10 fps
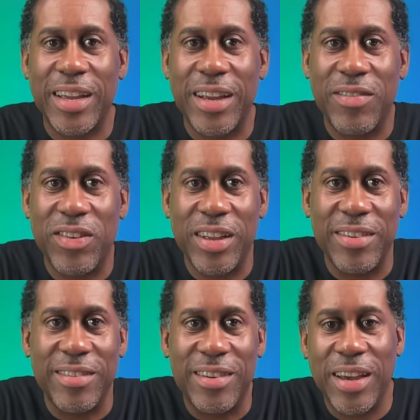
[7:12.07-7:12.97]
camera
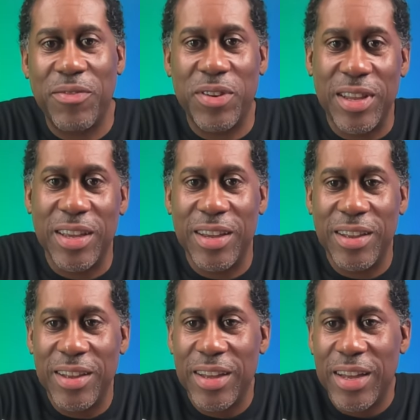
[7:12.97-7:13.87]
is
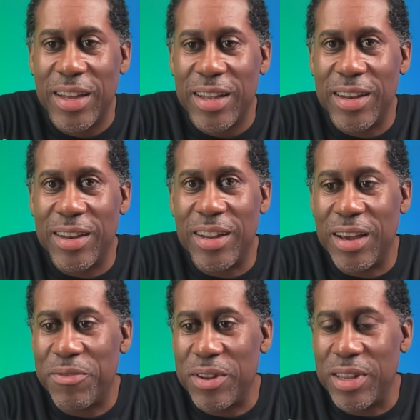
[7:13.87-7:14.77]
definitely,
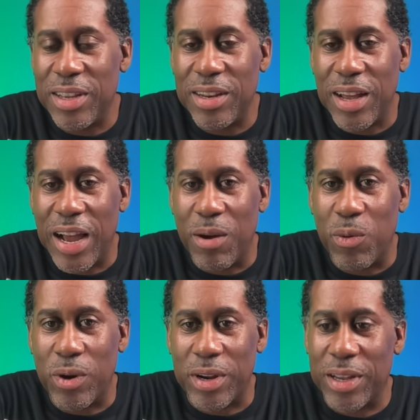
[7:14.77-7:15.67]
definitely
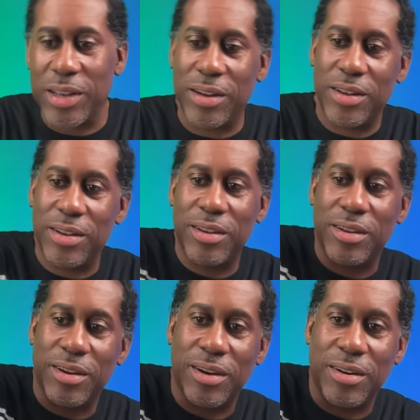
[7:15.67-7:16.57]
not working.
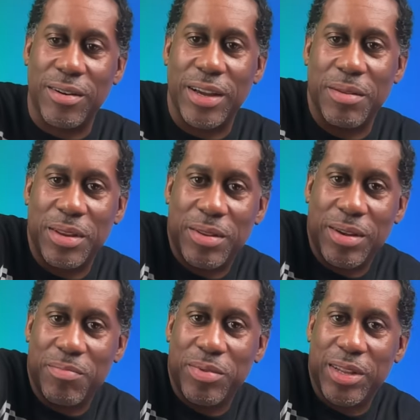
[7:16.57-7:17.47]
All right,
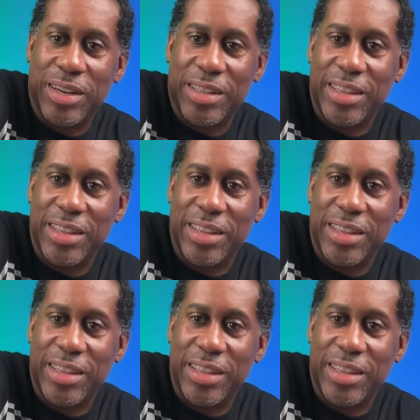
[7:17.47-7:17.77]
unplug